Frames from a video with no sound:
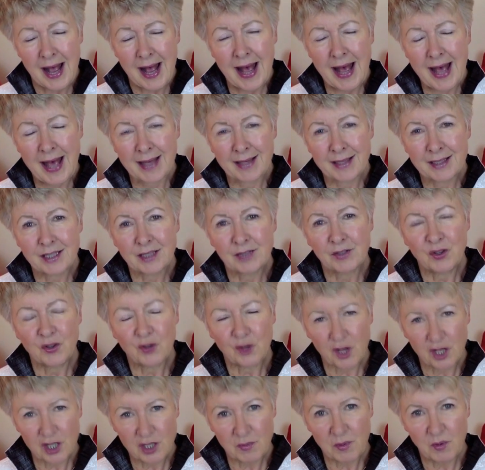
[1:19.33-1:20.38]
And you're
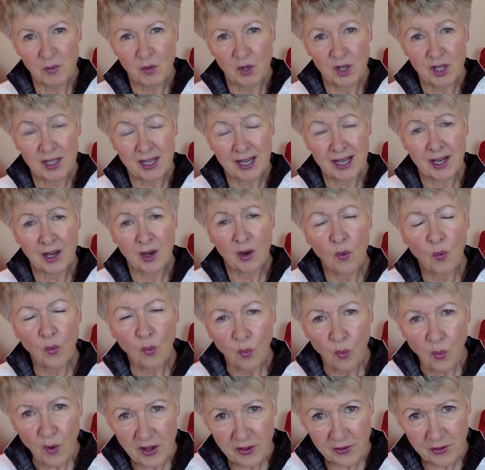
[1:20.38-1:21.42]
going to be working
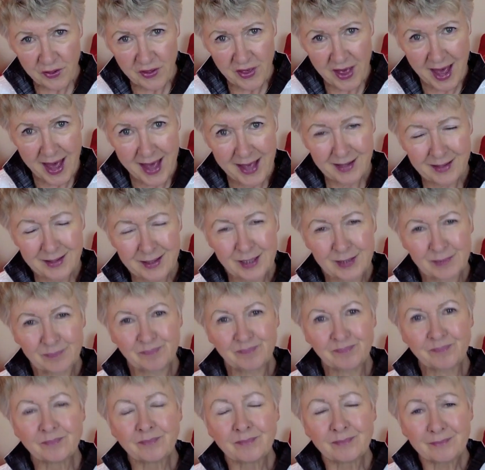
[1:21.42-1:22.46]
with that.
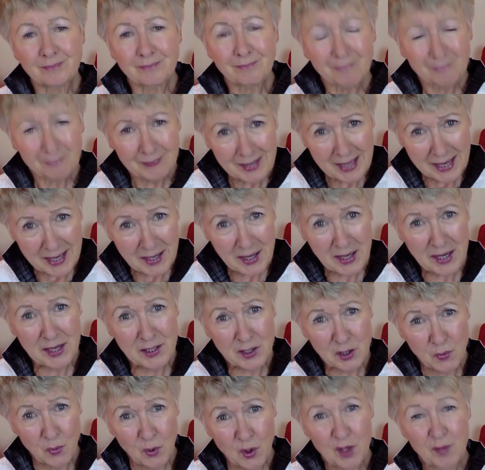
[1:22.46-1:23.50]

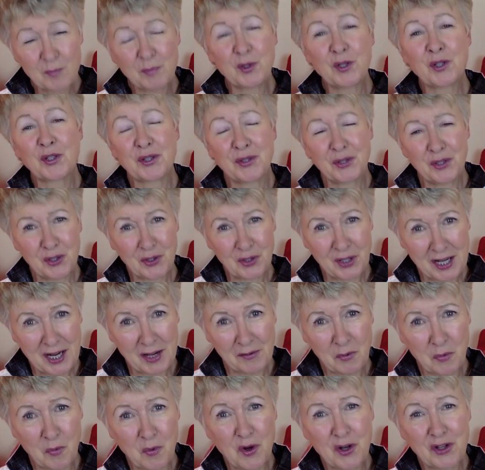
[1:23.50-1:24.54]
It's a workbook, you can
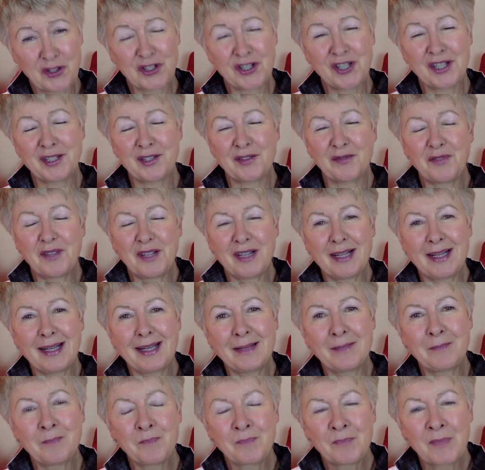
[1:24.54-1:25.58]
have a worksheet to fill
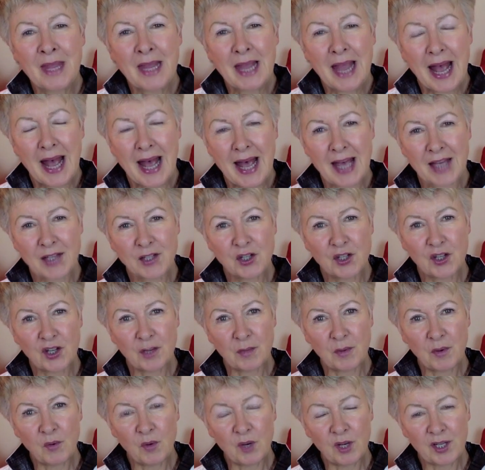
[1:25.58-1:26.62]
in, and you're going
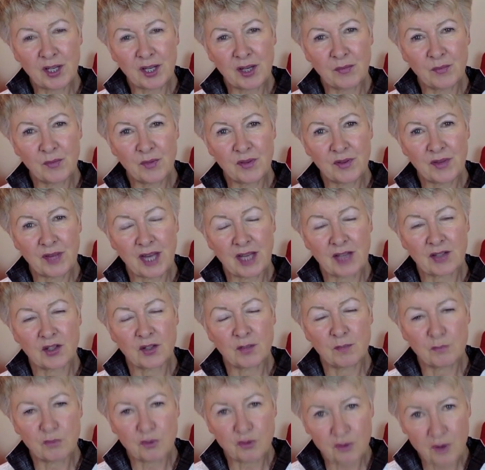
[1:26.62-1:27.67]
to be working with that
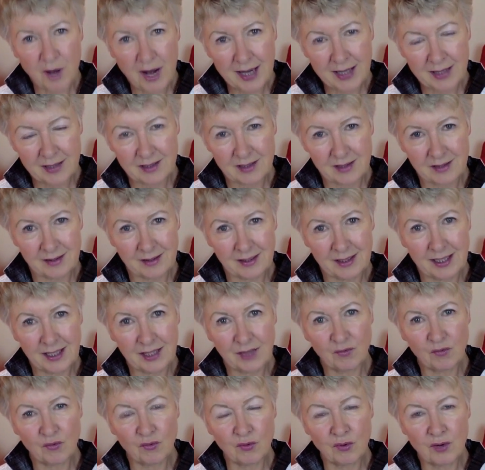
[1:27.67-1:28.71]
to
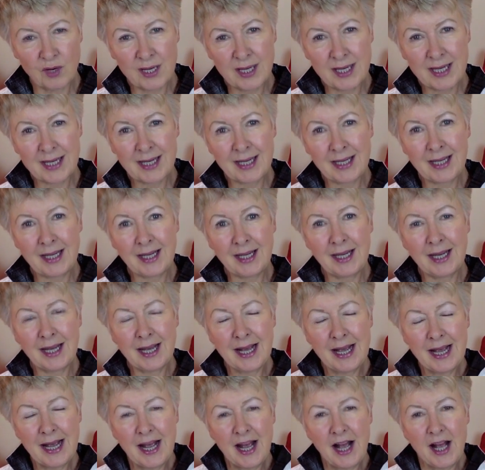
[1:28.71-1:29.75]
practically really
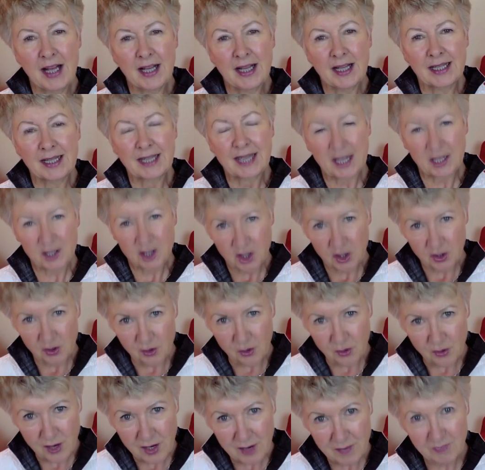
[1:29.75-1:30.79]
get to
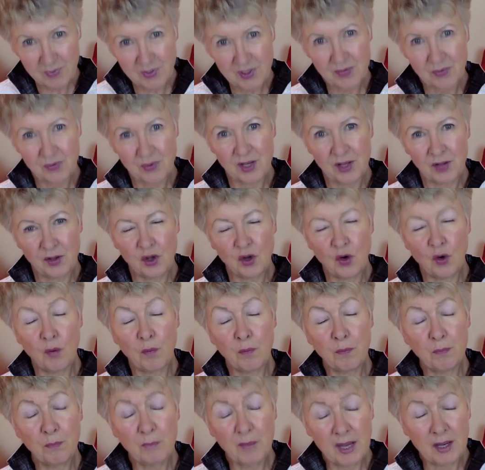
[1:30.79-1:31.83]
grips with
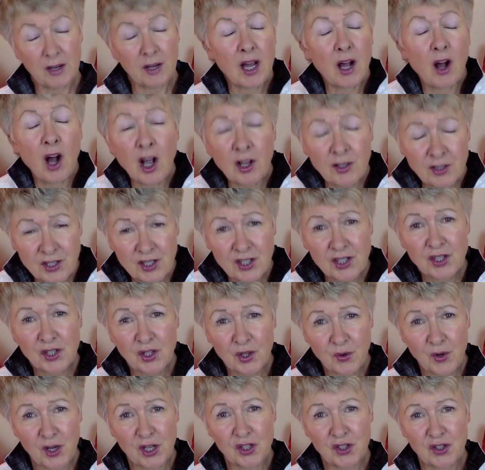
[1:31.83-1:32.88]
your, it answers
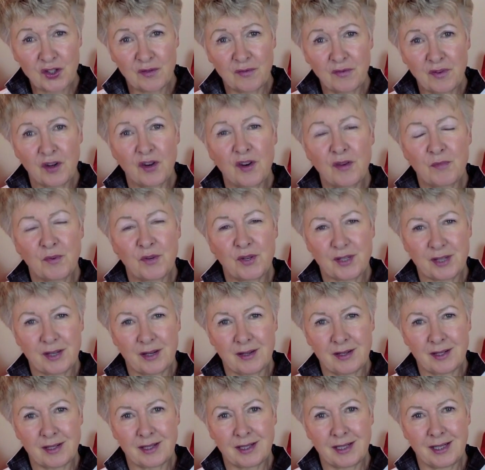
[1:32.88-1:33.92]
the question very
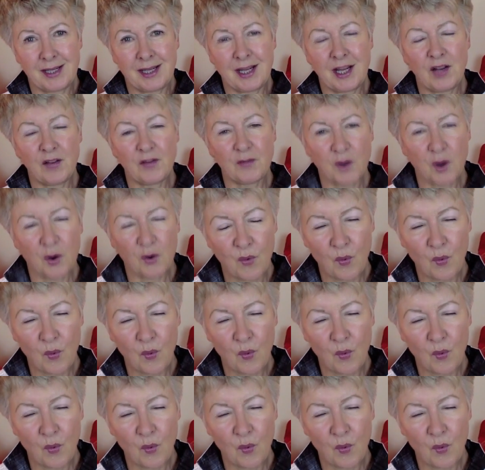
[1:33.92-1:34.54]
precisely of